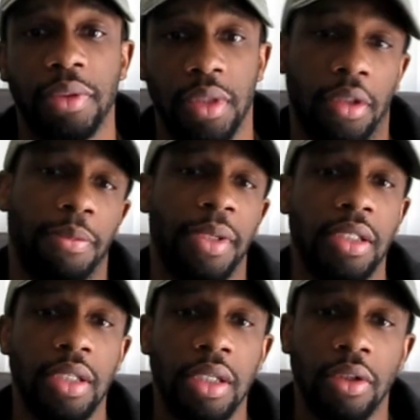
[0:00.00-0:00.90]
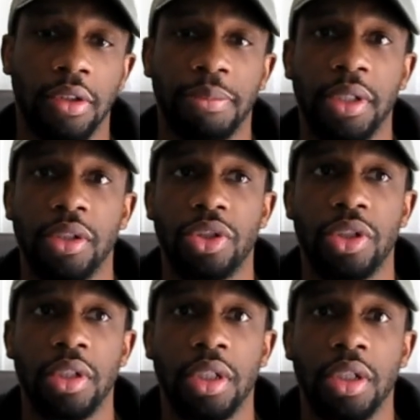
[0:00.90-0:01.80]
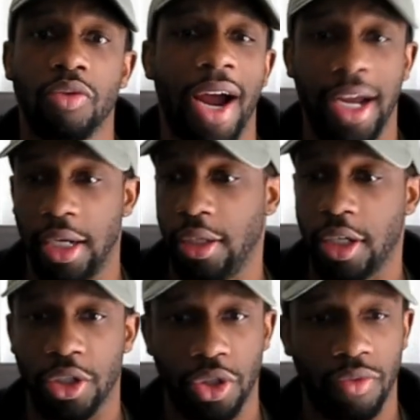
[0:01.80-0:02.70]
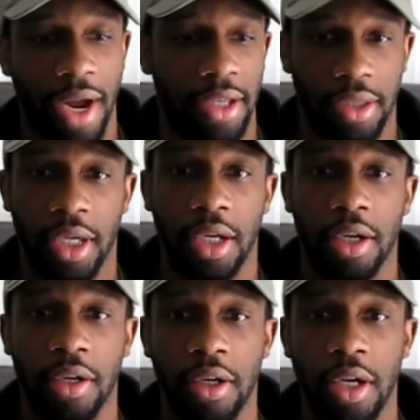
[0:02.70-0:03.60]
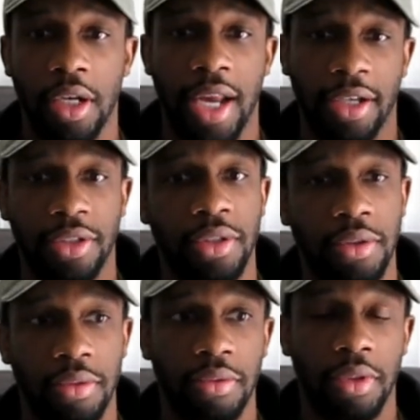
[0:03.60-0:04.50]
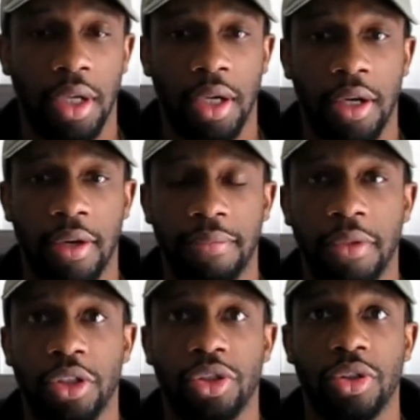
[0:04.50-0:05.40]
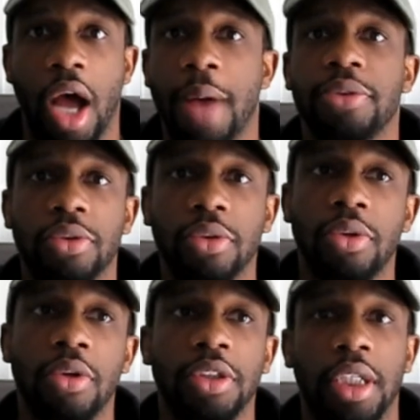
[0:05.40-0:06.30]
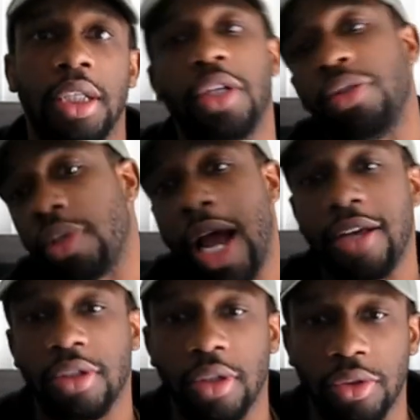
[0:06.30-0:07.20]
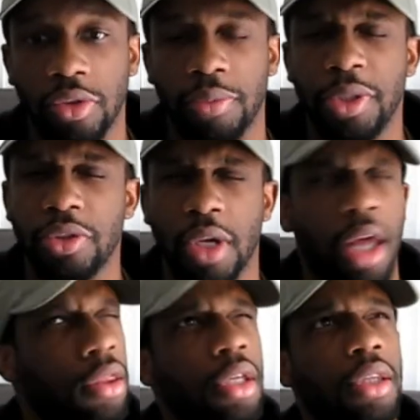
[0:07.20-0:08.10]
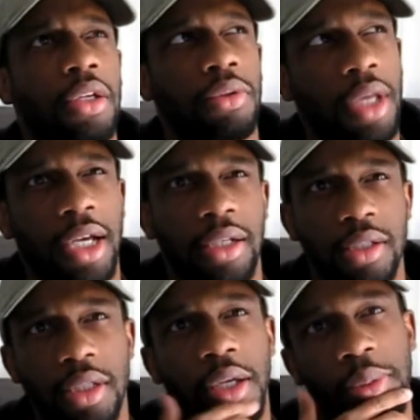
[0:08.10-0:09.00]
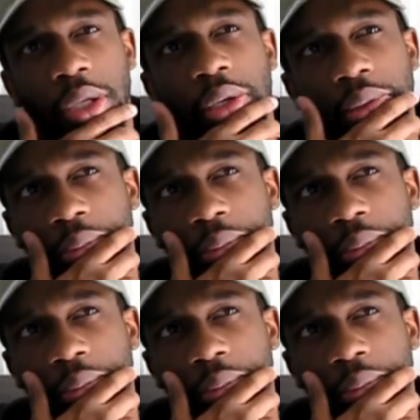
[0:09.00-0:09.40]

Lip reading: you know, the PT on the beach, right? Because you're right there next to the obstacle course, and then you guys will go do a beach run. I think they do it like in the same day.